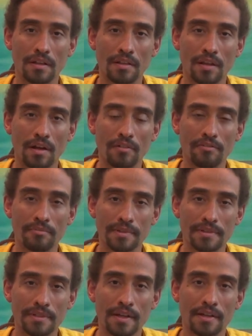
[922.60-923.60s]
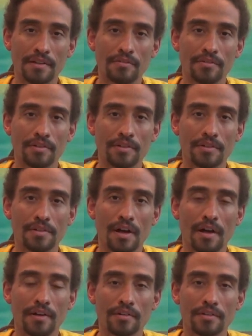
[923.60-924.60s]
love mistaken for
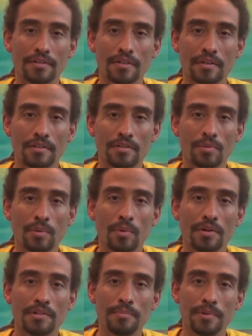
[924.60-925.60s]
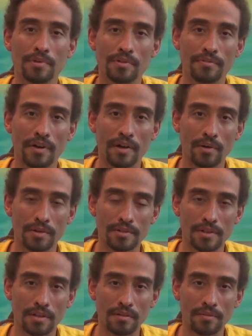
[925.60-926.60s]
desires. And so we want to purify
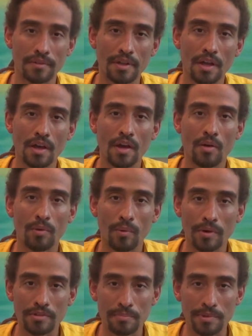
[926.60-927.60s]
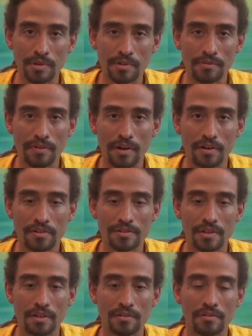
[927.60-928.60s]
ourselves. We want to purify
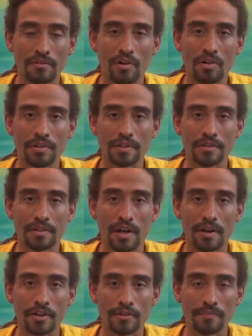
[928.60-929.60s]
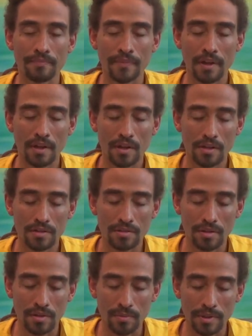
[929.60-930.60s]
ourselves of all desire
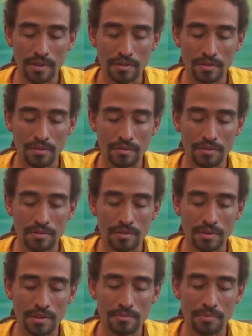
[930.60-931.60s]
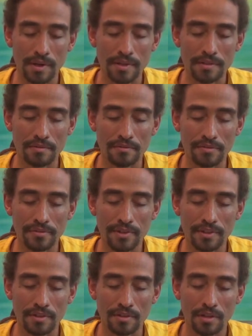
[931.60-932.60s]
so that we can learn to express and
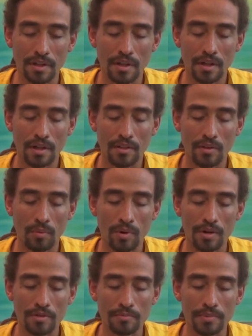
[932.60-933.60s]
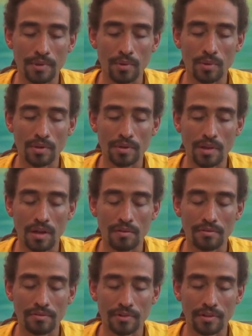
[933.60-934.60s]
feel the one pure love
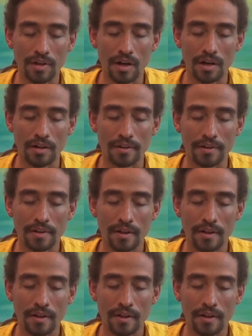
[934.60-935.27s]
for God.